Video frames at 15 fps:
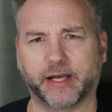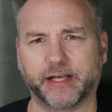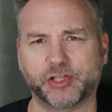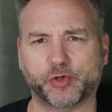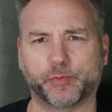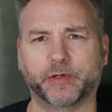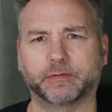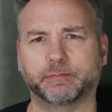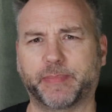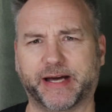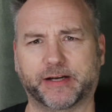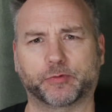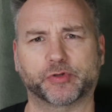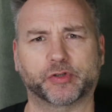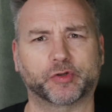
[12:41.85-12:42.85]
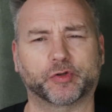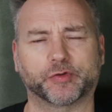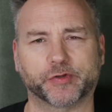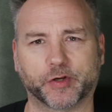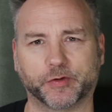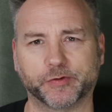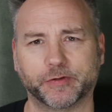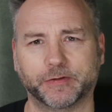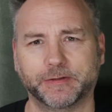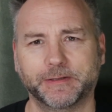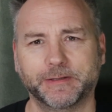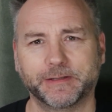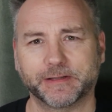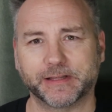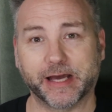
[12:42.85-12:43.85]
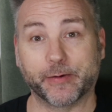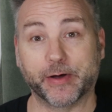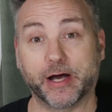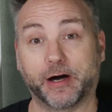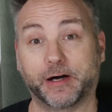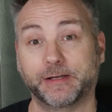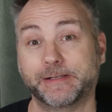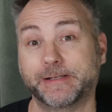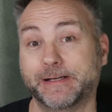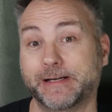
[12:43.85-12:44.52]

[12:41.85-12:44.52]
Instrument panels and consoles. There we are.